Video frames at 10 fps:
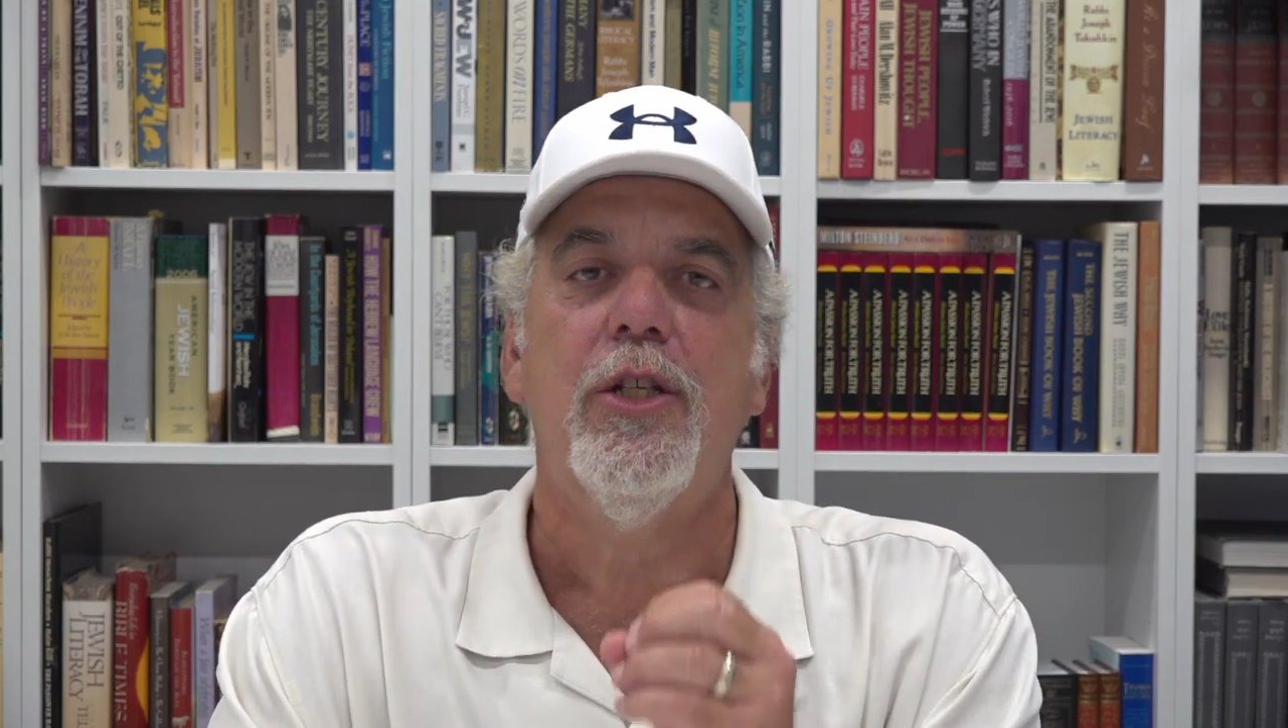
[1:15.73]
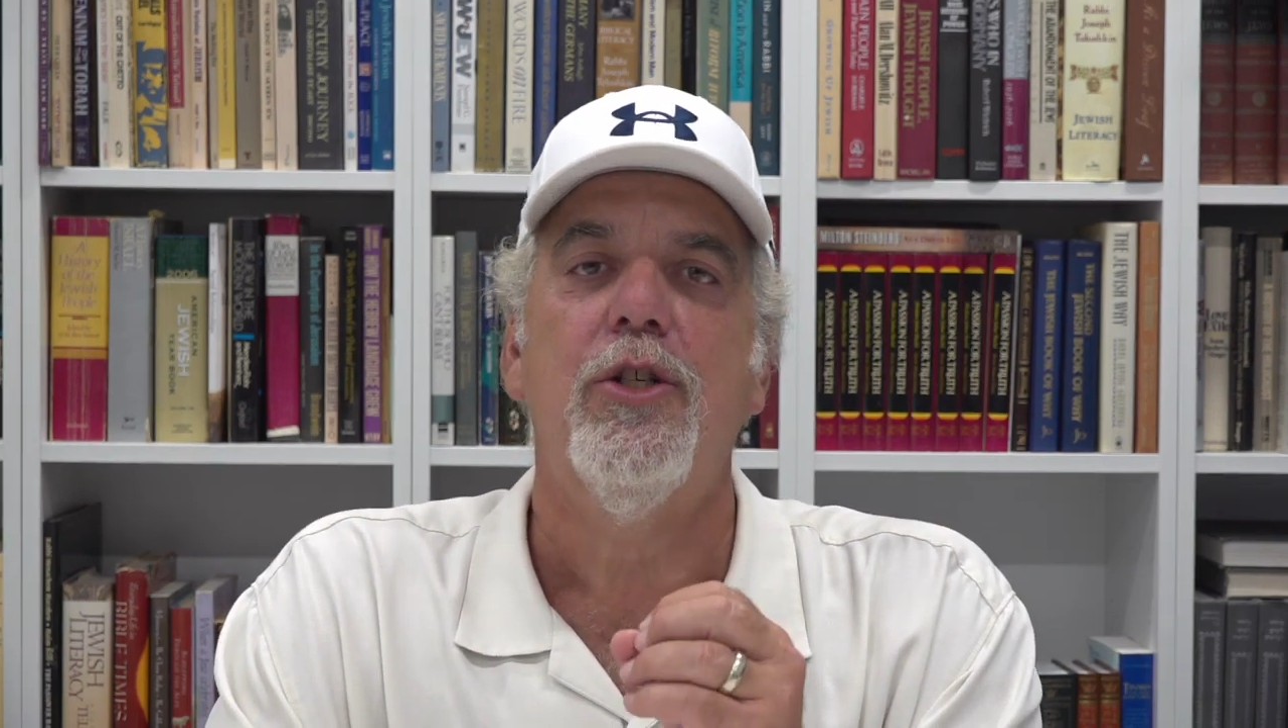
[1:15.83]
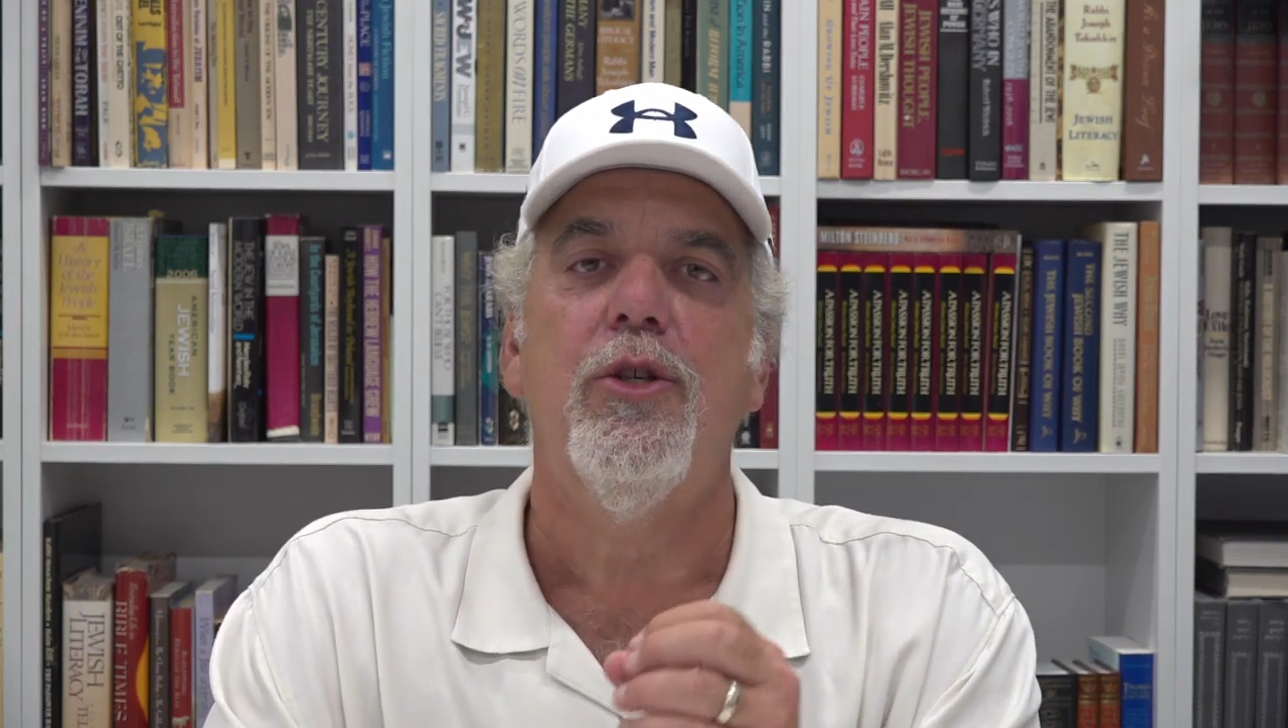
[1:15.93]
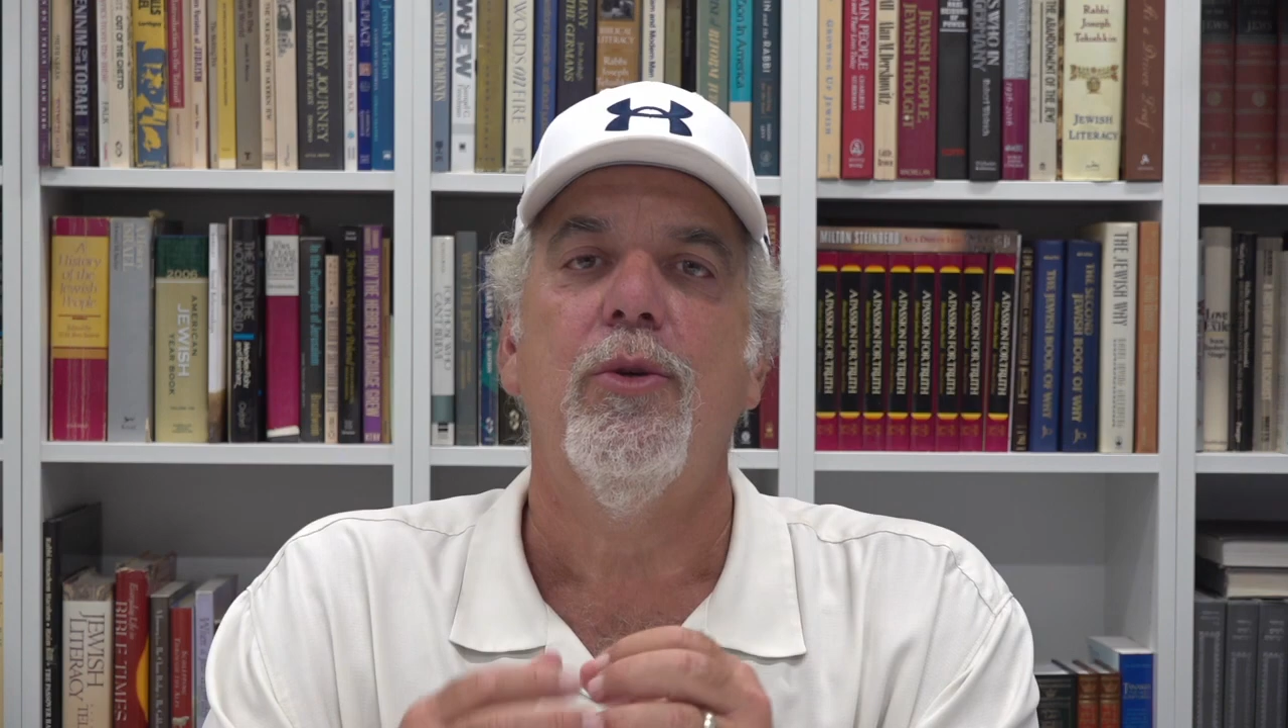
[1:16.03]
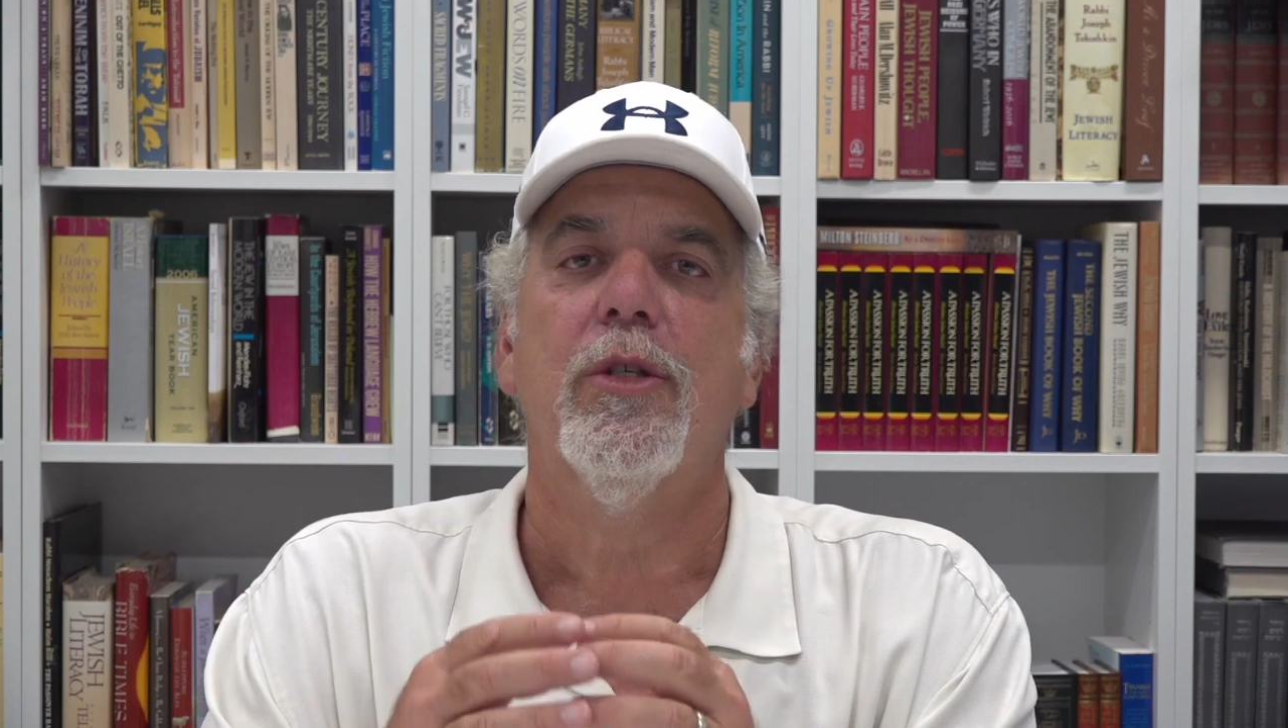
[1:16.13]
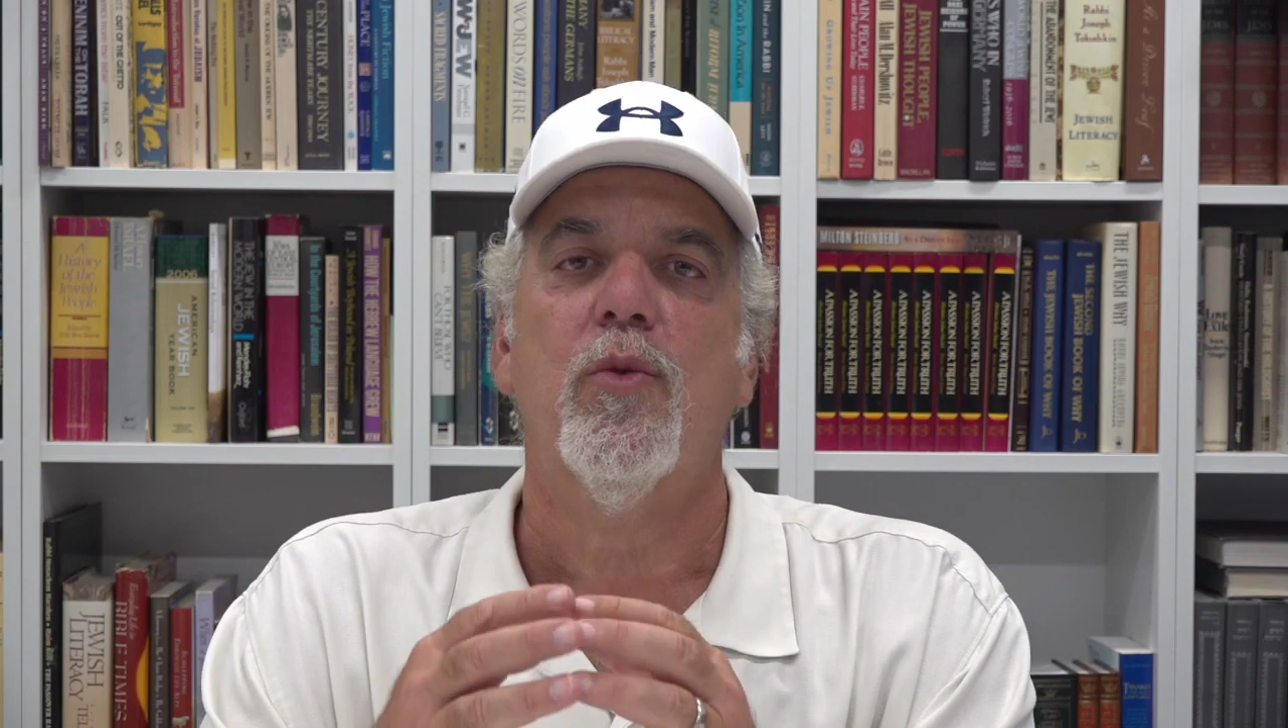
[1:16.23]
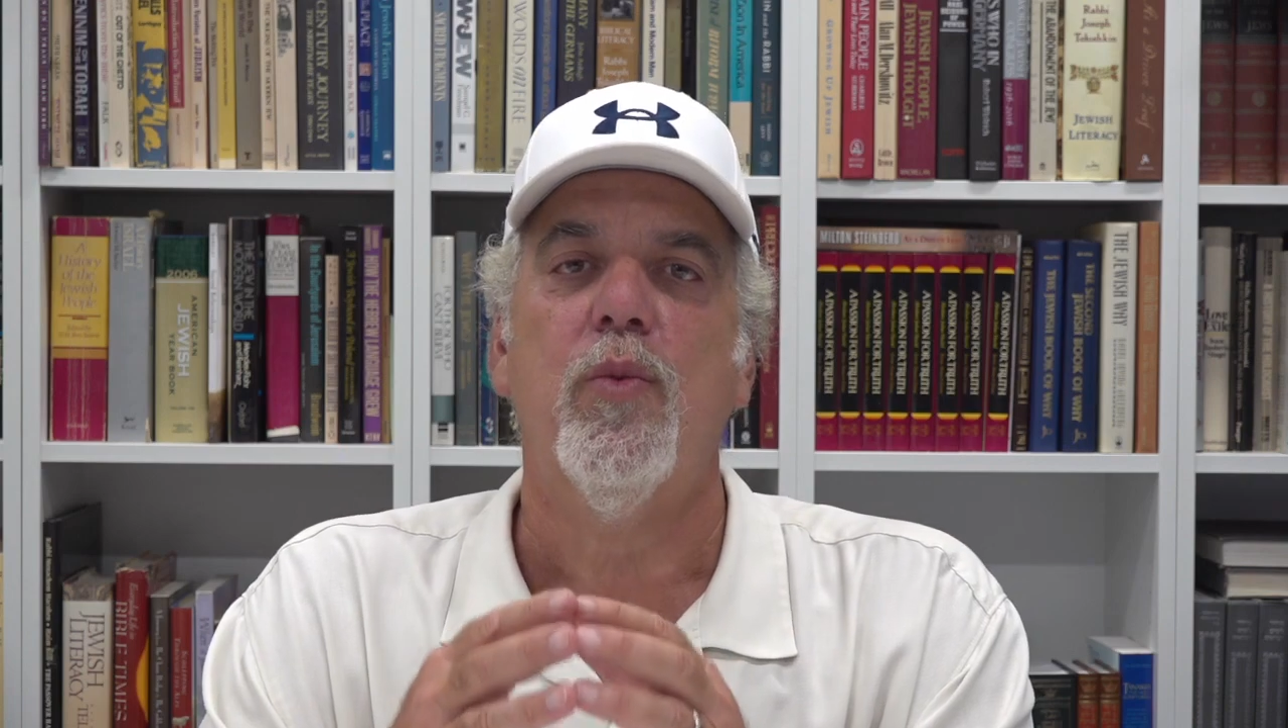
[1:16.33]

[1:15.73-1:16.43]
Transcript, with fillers: to do is